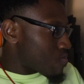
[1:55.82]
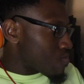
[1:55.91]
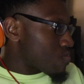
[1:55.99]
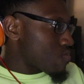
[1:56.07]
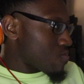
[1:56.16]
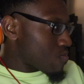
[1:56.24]

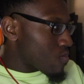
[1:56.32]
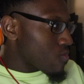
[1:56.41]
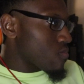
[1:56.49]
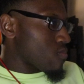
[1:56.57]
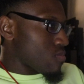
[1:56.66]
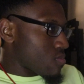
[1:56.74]
even.
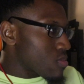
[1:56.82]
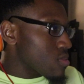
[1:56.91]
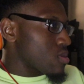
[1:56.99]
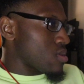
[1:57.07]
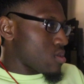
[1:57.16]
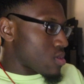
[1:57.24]
Slide in the
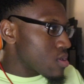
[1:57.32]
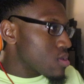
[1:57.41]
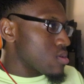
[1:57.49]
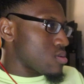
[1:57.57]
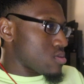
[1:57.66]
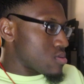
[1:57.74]
rental with the
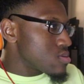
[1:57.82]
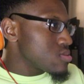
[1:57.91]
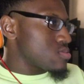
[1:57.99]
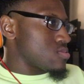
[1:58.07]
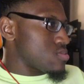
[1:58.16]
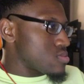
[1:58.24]
chop,
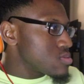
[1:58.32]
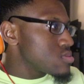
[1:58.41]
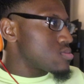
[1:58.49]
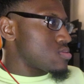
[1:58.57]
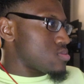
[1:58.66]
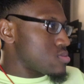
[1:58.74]
try to get the
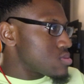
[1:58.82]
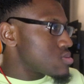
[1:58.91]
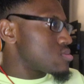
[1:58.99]
drop on the